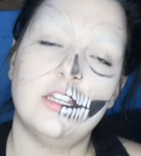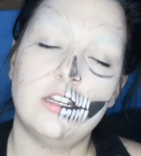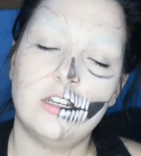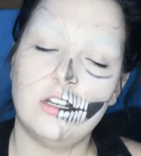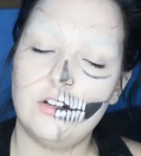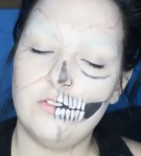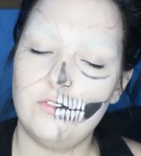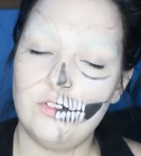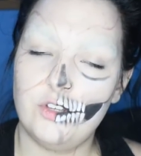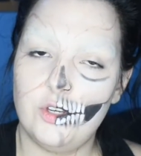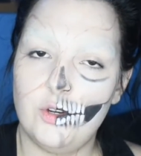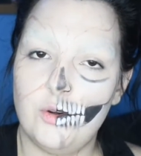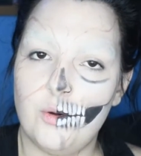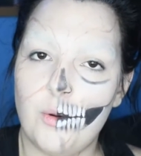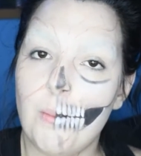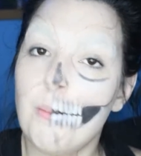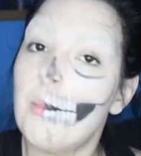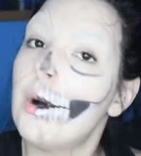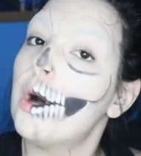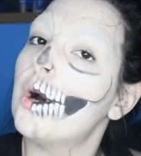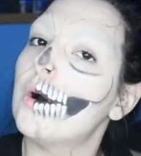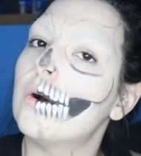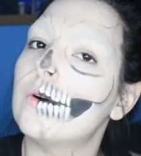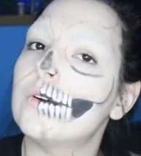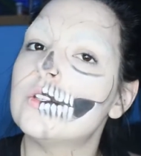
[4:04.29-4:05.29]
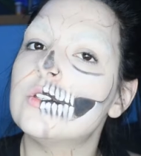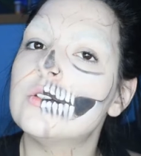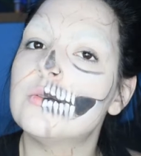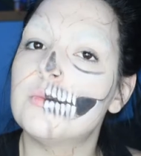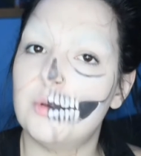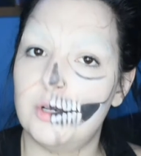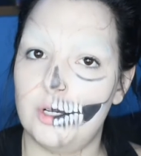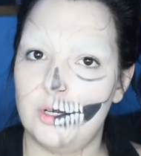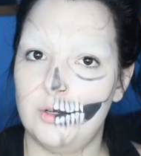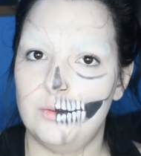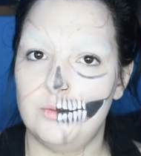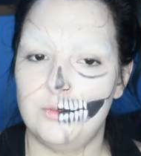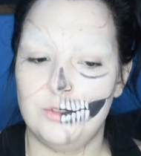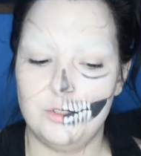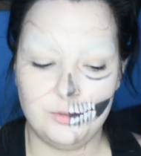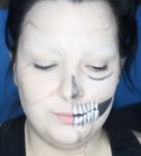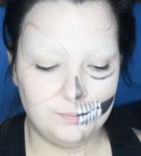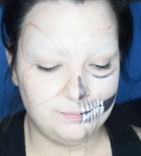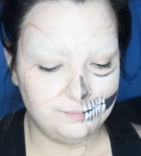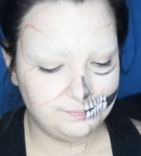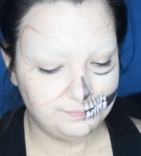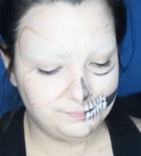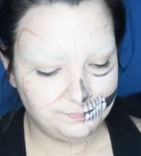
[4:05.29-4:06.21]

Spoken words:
Interview Postponed.